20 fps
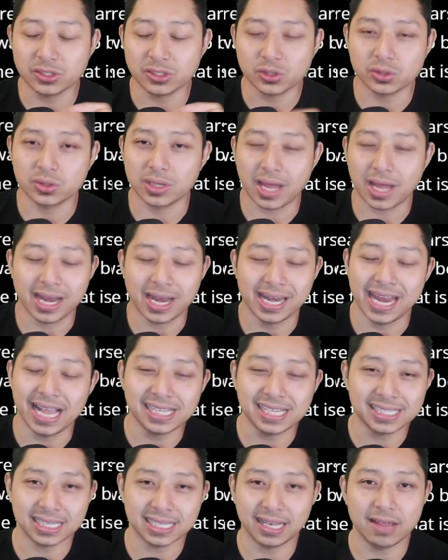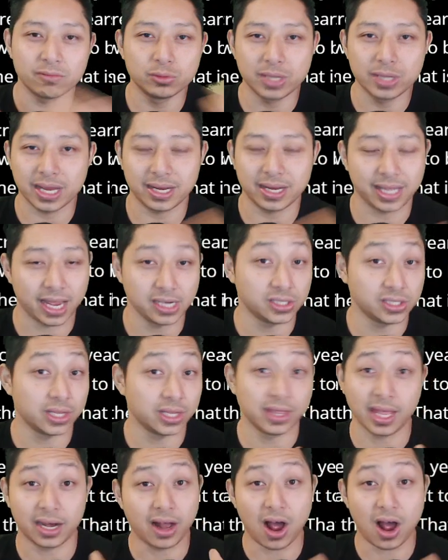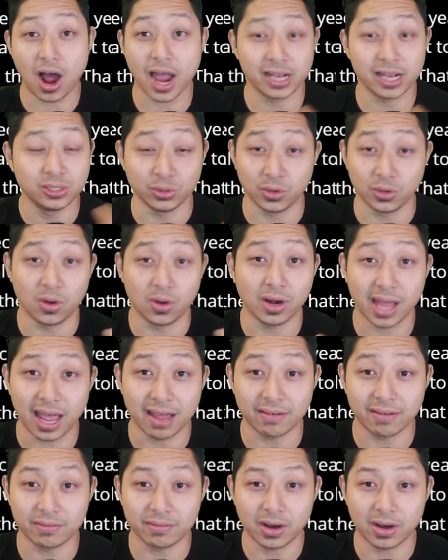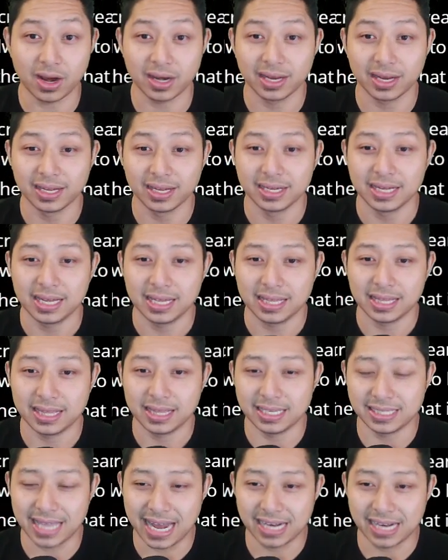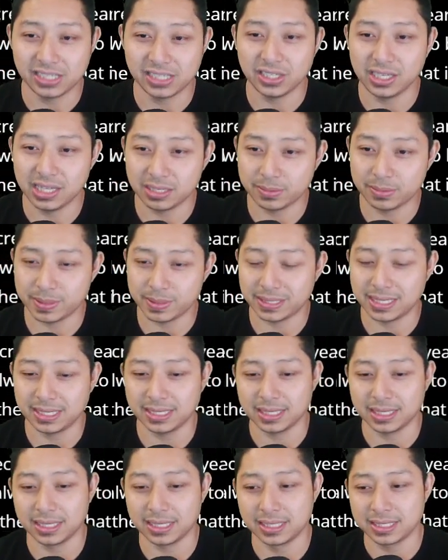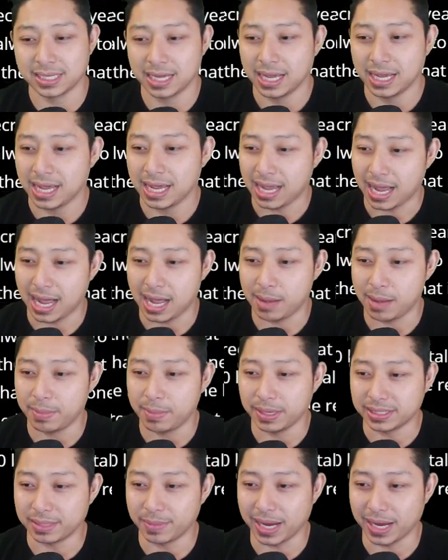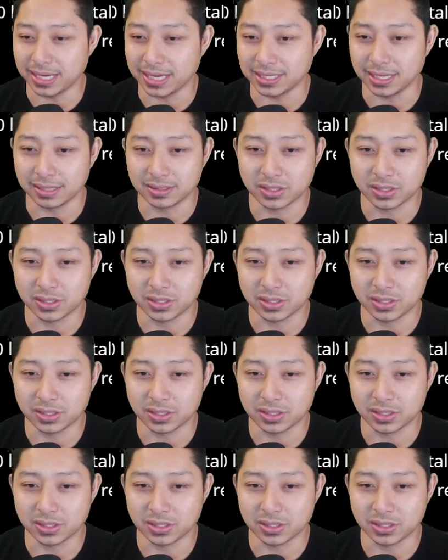a next level dedication that I do not have, right? This energy, this persistence, it's amazing. So